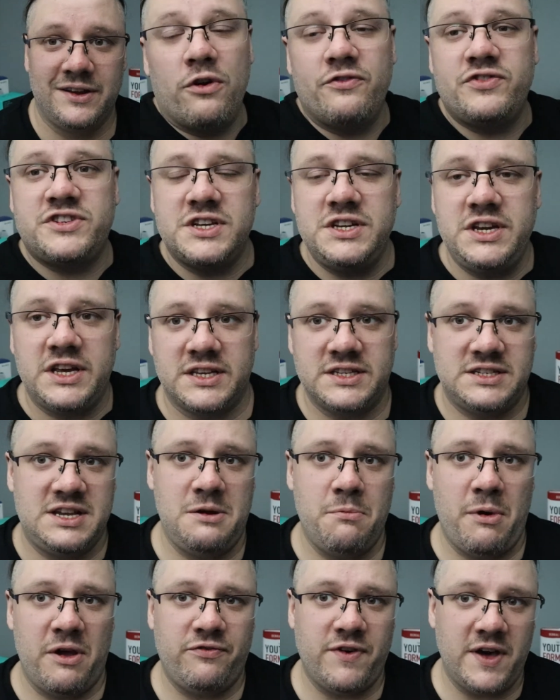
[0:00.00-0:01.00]
All of a sudden you can
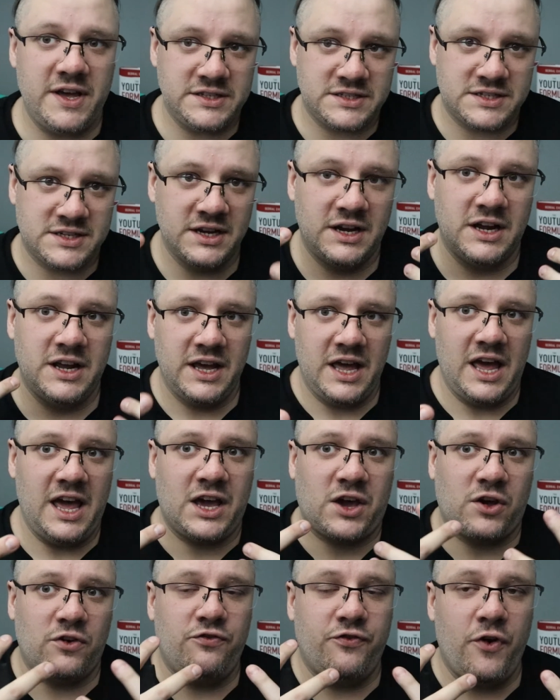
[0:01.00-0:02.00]
see my face,
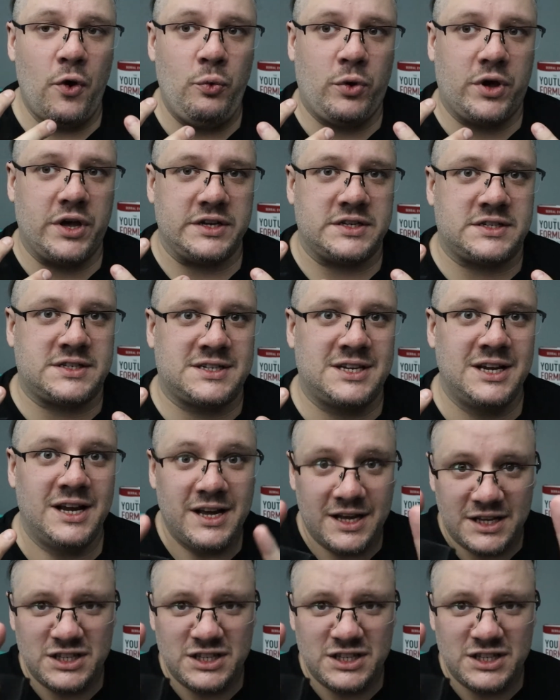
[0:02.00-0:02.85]
it can focus,